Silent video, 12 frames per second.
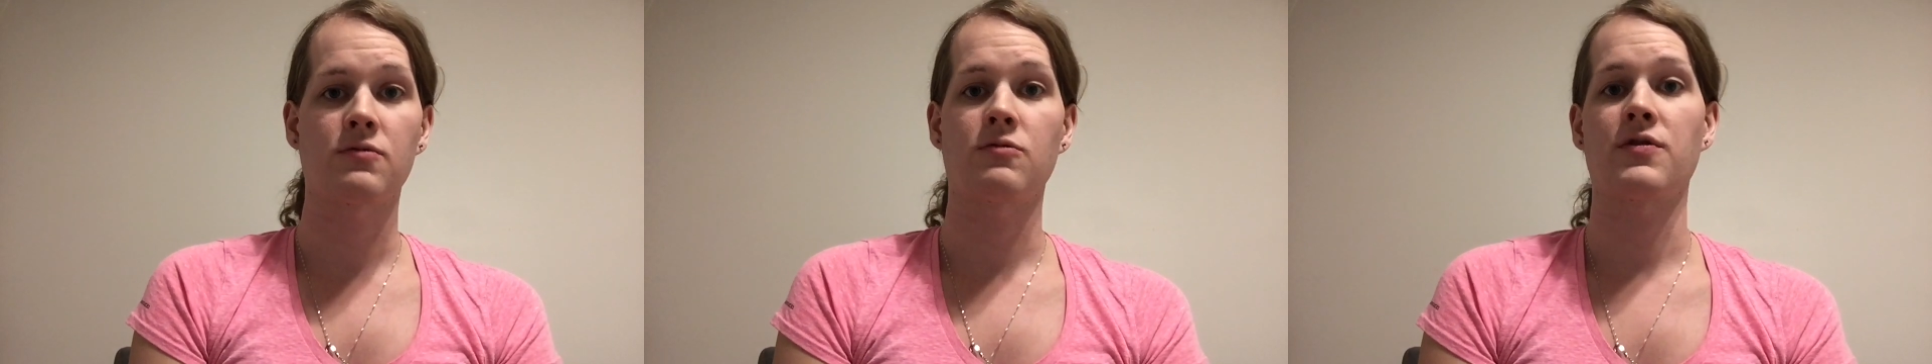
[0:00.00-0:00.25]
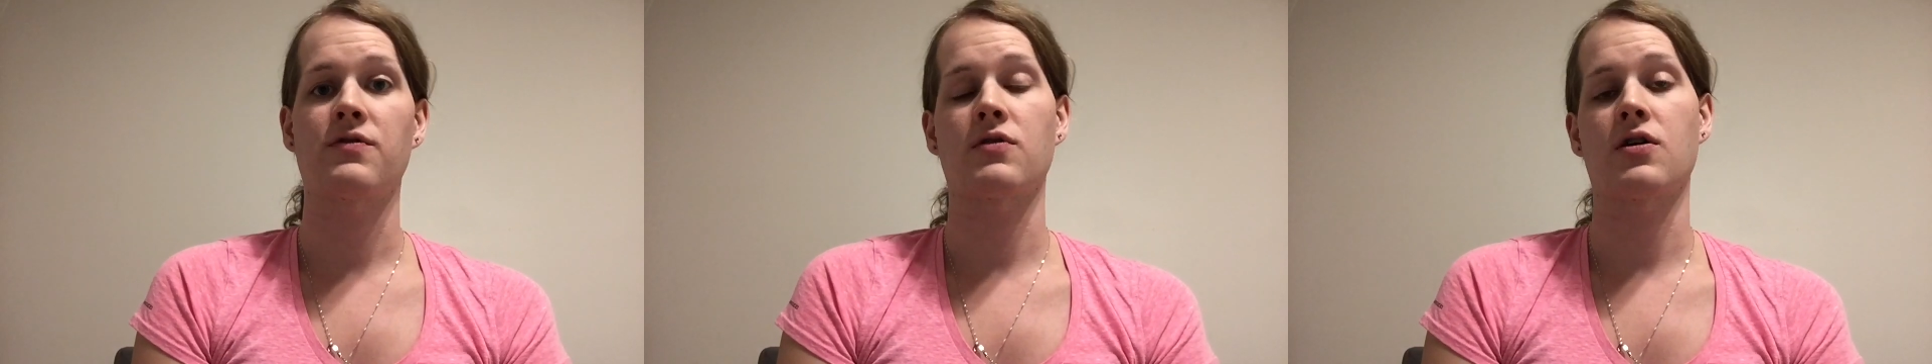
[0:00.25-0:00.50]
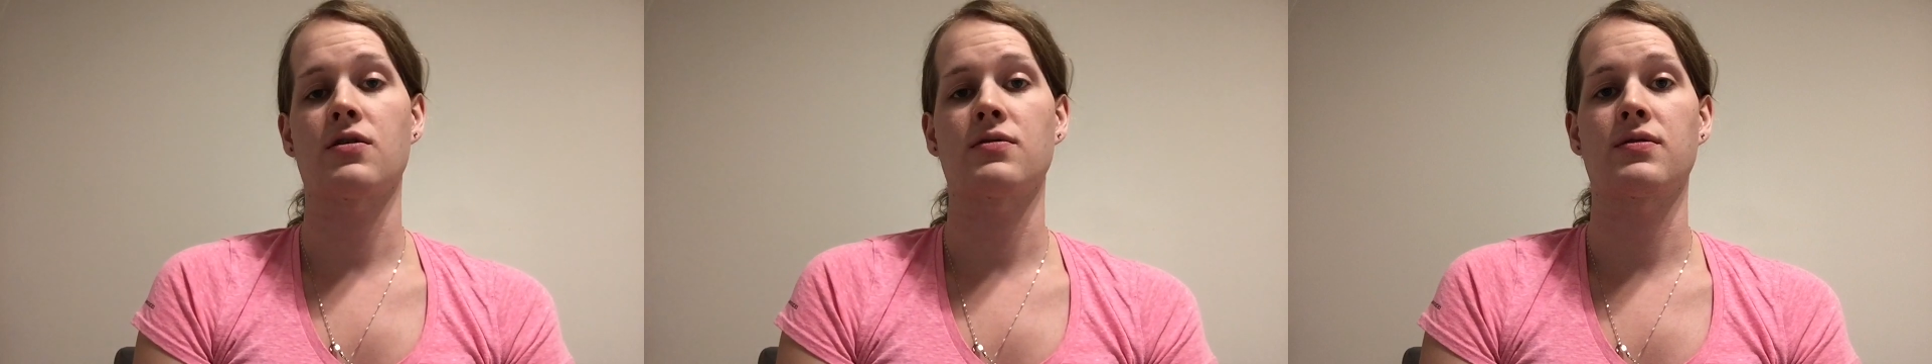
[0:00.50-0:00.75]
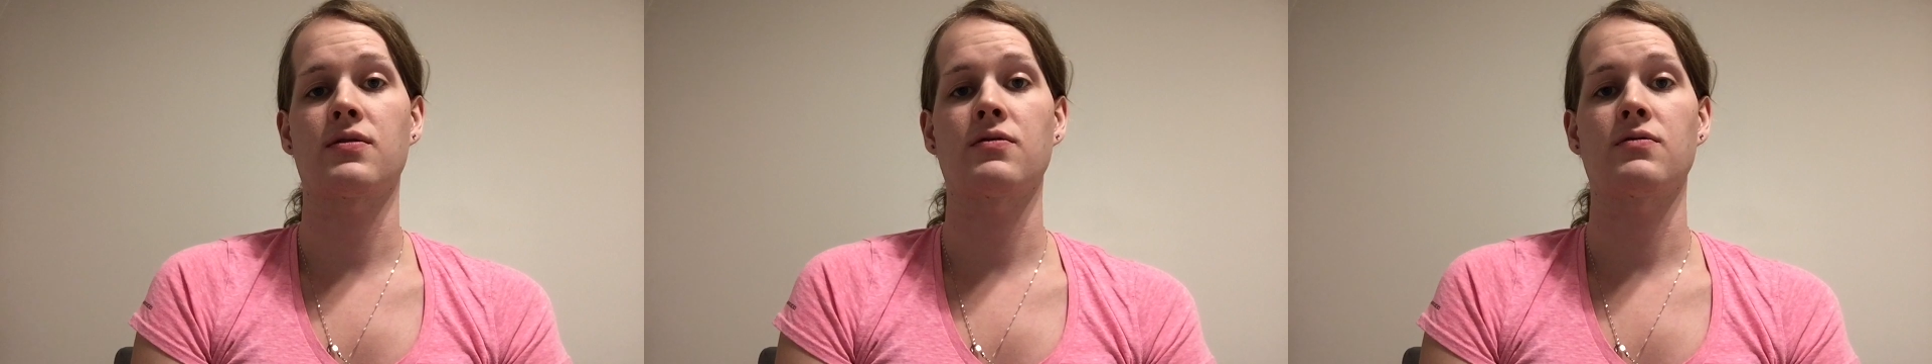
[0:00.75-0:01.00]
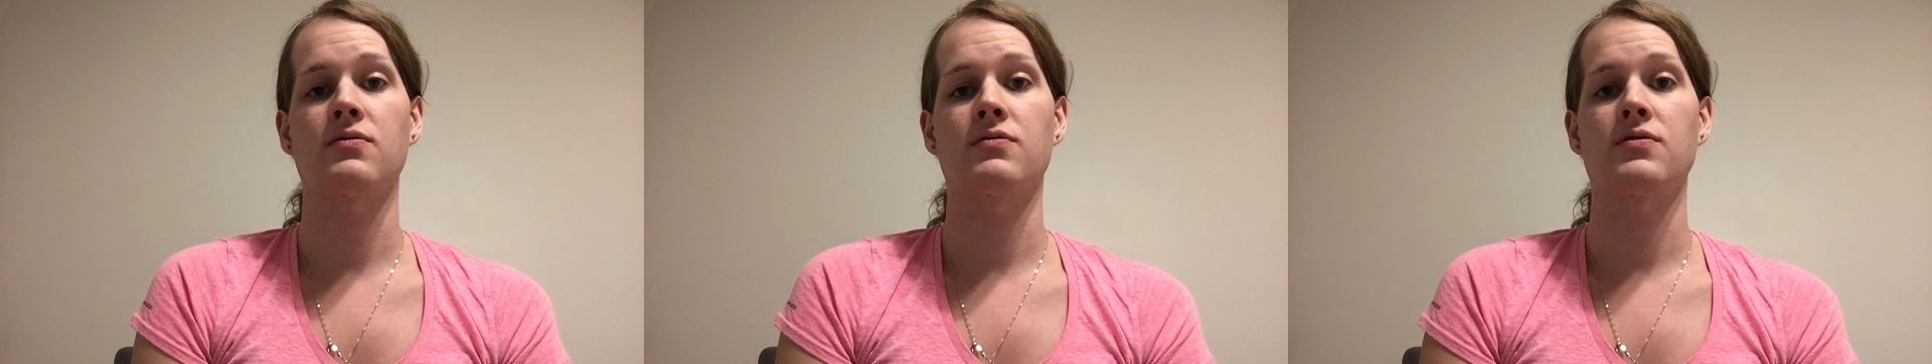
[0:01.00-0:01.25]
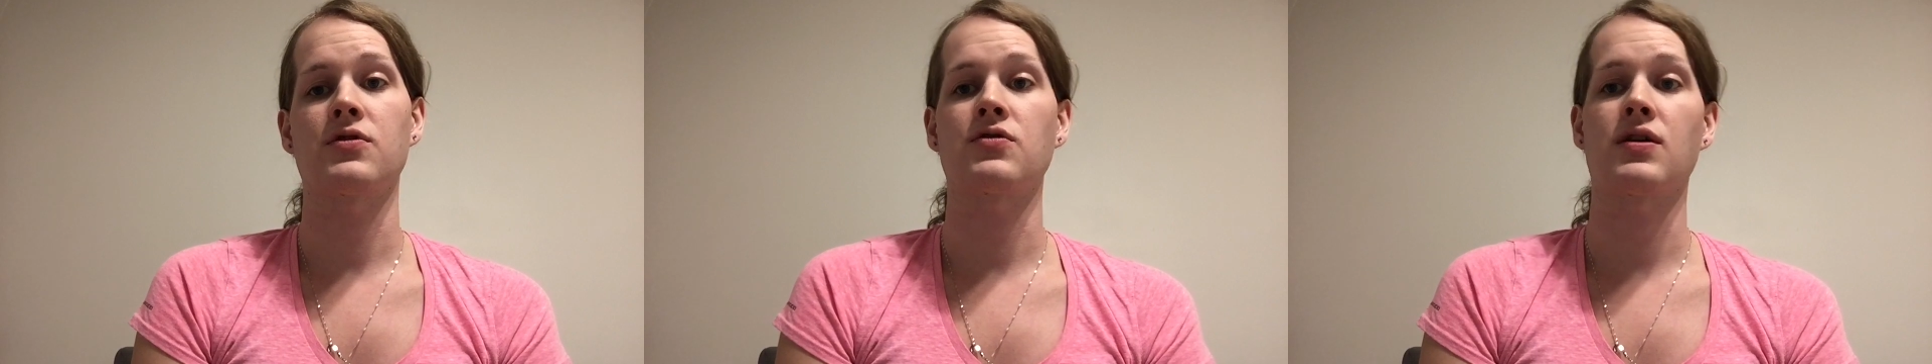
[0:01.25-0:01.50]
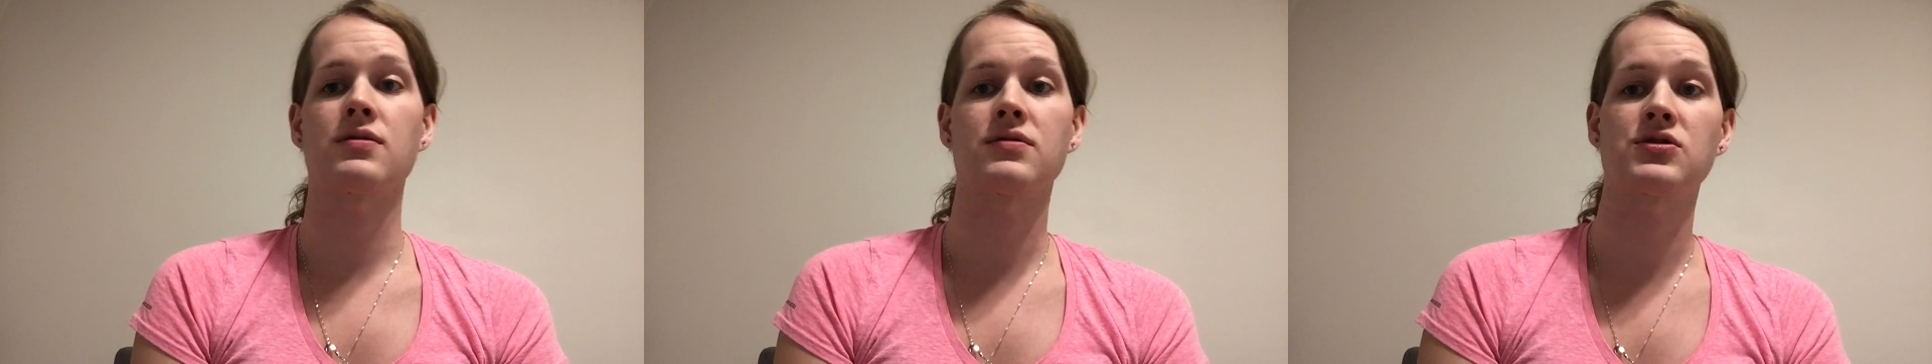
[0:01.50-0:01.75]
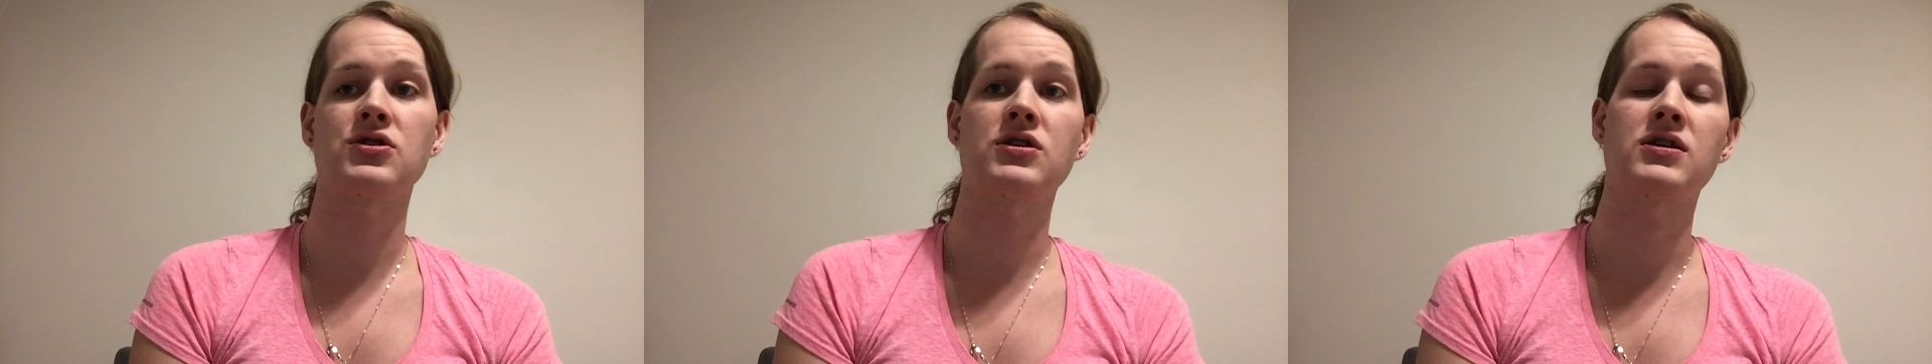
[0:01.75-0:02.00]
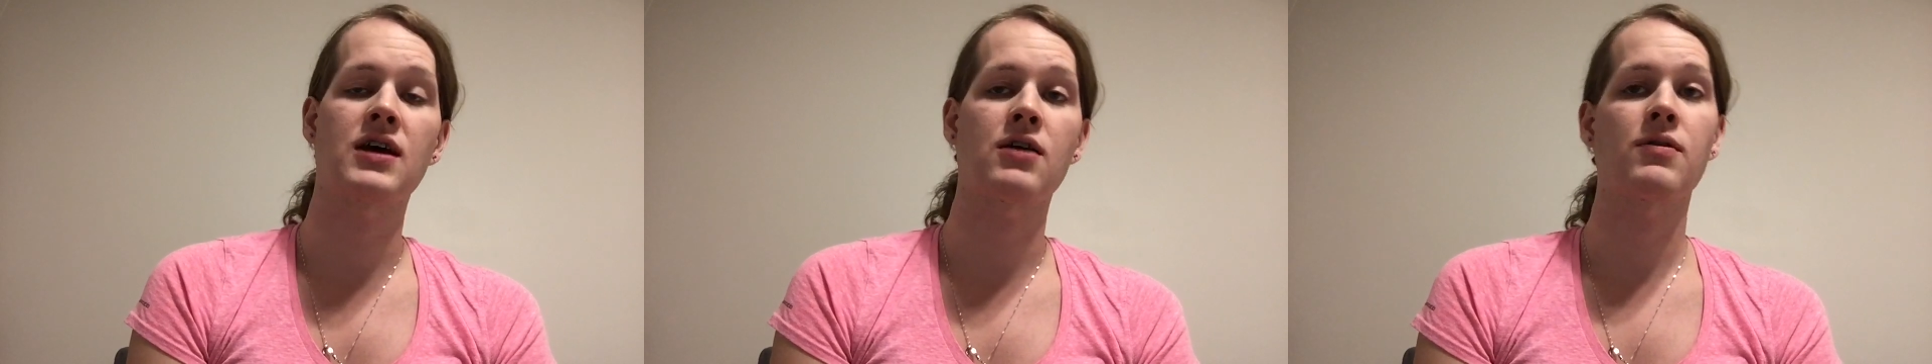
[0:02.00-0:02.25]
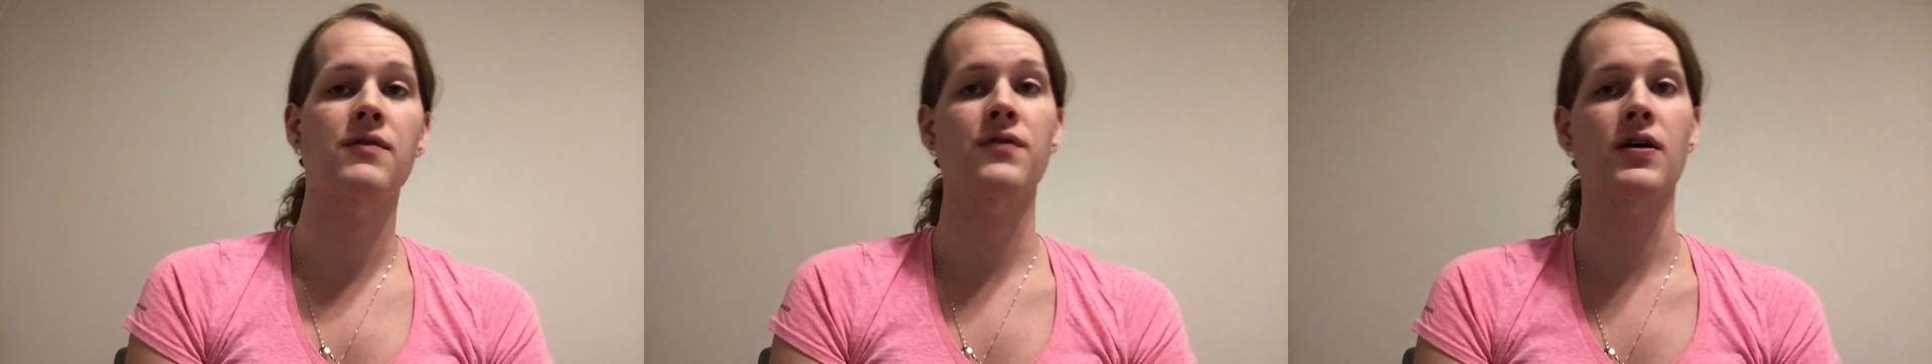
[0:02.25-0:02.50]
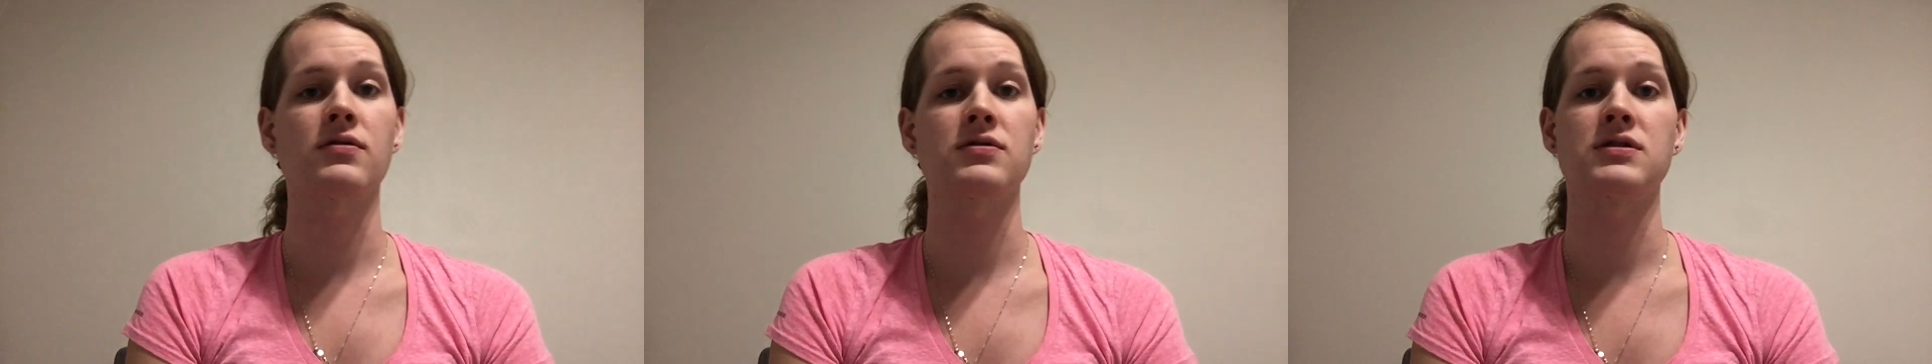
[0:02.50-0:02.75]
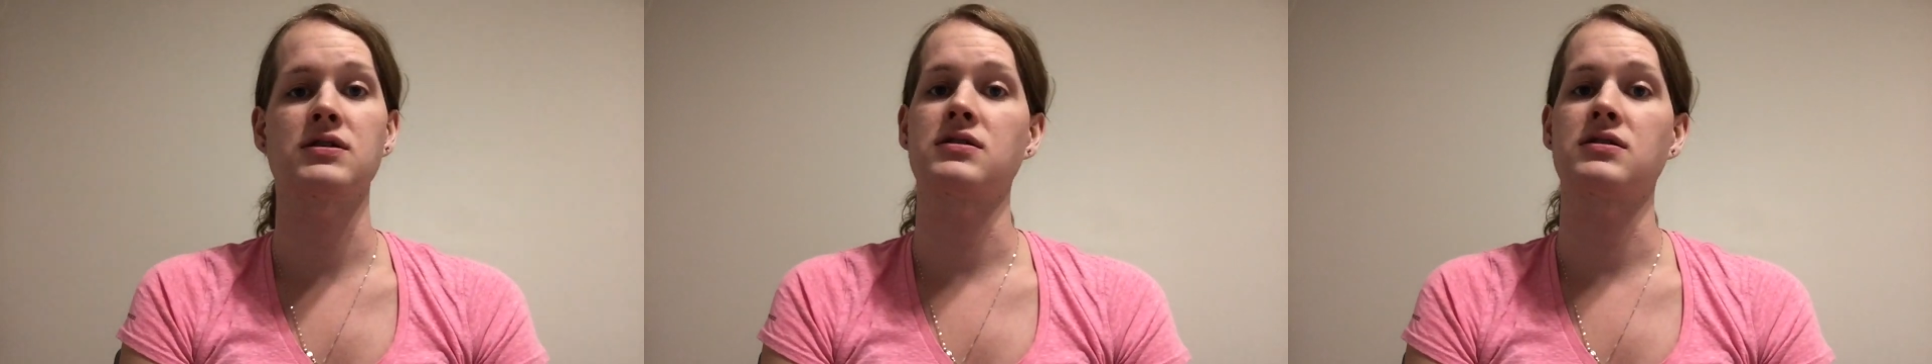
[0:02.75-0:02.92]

with regards to the transition and how I felt